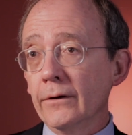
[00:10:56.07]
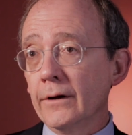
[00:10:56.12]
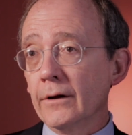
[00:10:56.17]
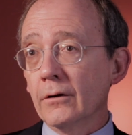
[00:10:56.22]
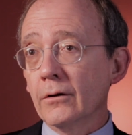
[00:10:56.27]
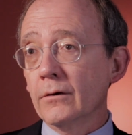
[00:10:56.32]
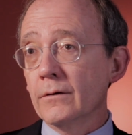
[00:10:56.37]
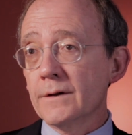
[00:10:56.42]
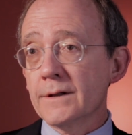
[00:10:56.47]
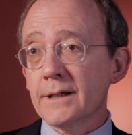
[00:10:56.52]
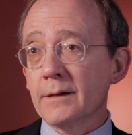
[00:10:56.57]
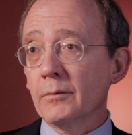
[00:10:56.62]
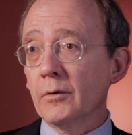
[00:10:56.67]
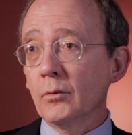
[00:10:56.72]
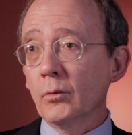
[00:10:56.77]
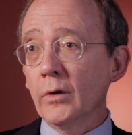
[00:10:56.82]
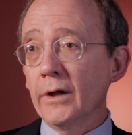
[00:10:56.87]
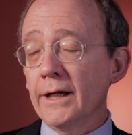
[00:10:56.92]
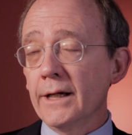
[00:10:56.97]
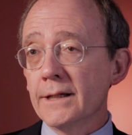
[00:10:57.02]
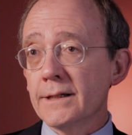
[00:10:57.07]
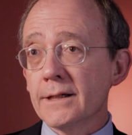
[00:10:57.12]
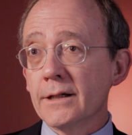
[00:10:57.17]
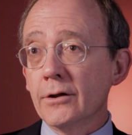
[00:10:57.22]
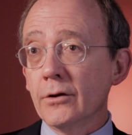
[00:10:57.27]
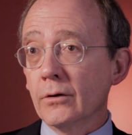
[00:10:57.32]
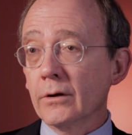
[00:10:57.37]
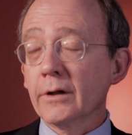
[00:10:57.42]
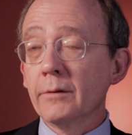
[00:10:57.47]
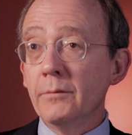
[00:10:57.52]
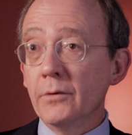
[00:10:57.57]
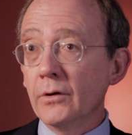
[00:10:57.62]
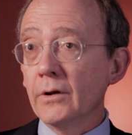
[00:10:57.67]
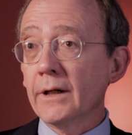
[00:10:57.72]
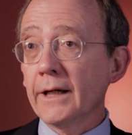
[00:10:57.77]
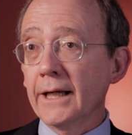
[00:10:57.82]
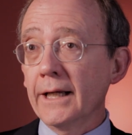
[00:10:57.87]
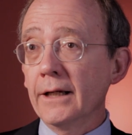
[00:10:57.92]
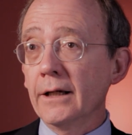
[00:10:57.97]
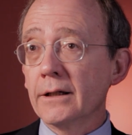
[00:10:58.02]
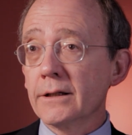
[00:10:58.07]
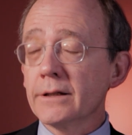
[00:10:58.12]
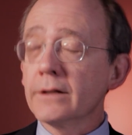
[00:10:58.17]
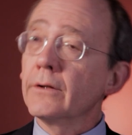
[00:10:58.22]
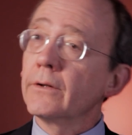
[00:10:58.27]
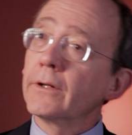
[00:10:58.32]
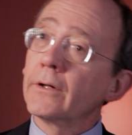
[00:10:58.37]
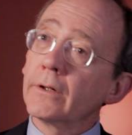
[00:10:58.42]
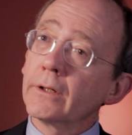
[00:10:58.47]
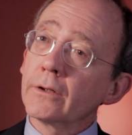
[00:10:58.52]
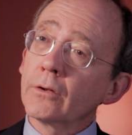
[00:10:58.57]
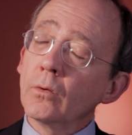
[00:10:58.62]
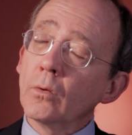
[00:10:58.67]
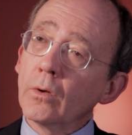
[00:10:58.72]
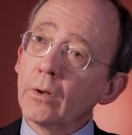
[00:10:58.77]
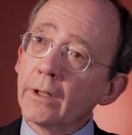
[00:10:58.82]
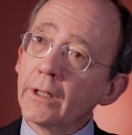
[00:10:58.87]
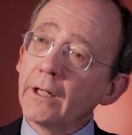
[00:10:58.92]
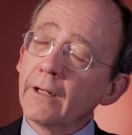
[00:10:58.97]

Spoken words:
their own separate ways and don't communicate until they're in court.